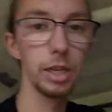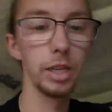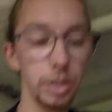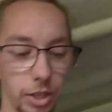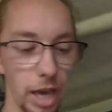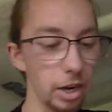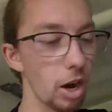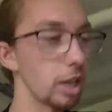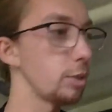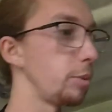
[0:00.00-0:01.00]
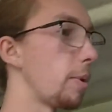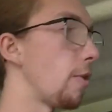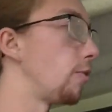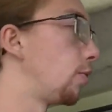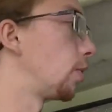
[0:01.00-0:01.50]
So that costed me
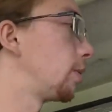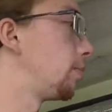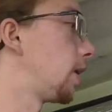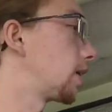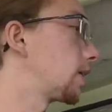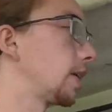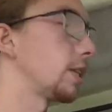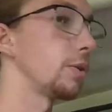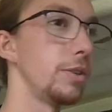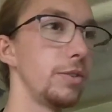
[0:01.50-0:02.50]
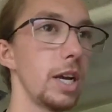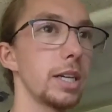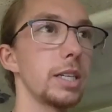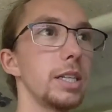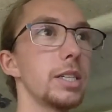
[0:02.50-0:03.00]
about 40 bucks to get the
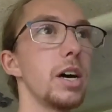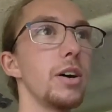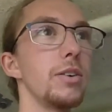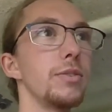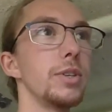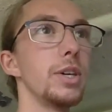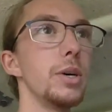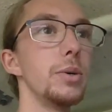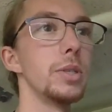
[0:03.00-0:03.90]
Reflectix for those,